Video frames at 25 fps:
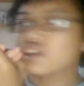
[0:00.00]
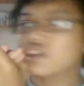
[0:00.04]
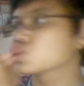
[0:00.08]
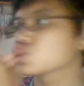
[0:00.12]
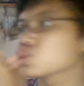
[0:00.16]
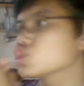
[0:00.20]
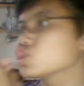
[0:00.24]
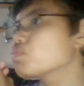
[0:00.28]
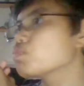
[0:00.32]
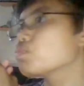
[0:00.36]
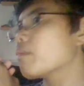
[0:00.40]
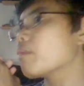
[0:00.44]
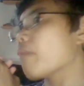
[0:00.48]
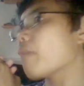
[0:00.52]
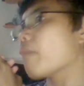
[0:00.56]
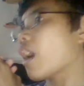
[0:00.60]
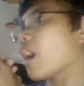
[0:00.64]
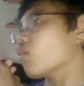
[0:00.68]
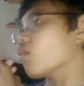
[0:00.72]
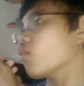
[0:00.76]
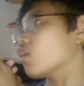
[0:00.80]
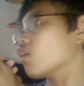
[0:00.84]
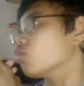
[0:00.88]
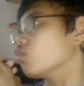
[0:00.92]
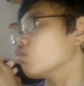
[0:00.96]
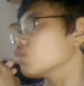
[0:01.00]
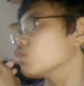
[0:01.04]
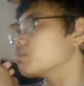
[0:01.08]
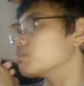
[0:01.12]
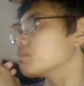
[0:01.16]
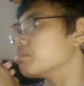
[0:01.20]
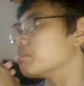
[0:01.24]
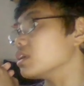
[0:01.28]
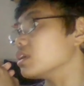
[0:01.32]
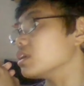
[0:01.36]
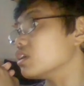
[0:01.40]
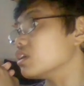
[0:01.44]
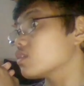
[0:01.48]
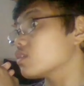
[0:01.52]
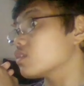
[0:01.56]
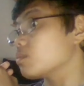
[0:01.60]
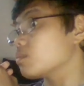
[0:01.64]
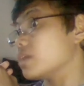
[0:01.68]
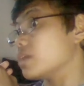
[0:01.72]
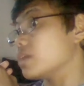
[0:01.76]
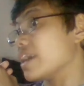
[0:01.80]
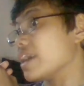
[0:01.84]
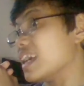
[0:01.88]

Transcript: superpower would be to be